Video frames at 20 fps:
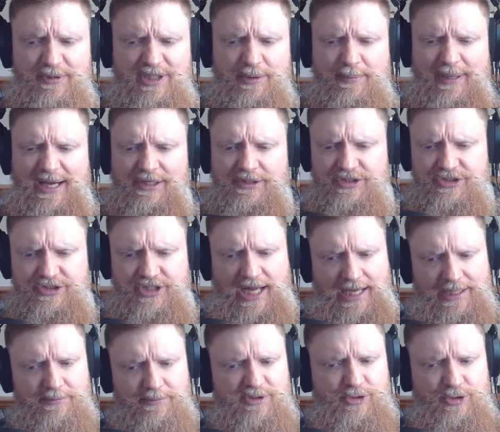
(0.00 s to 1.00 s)
me about a
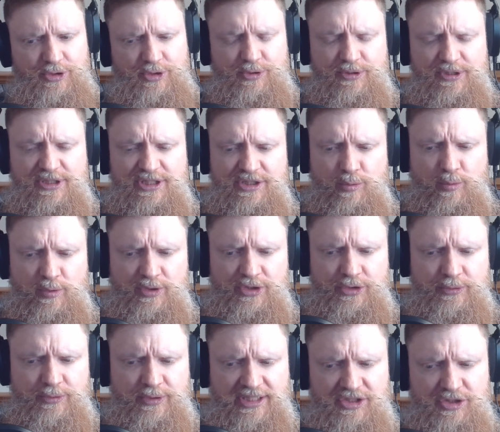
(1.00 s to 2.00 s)
time in your career when
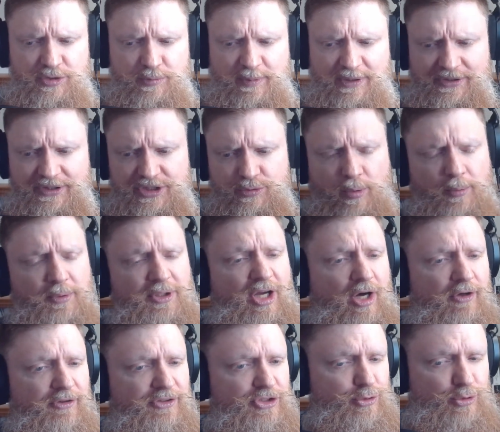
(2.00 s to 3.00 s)
you experienced what we
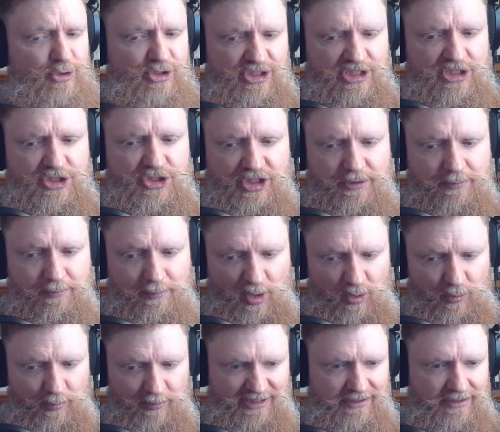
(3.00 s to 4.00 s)
call a strategic
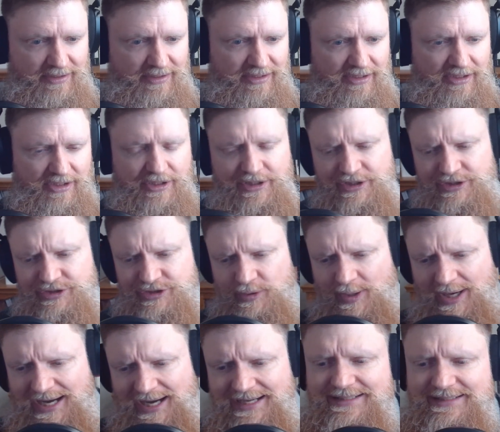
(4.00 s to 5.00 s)
moment?
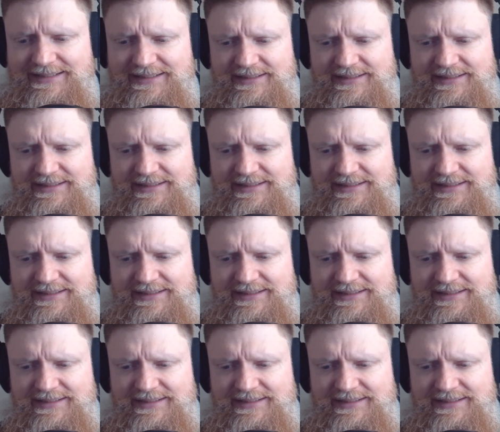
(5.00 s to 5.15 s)
So, i.e.,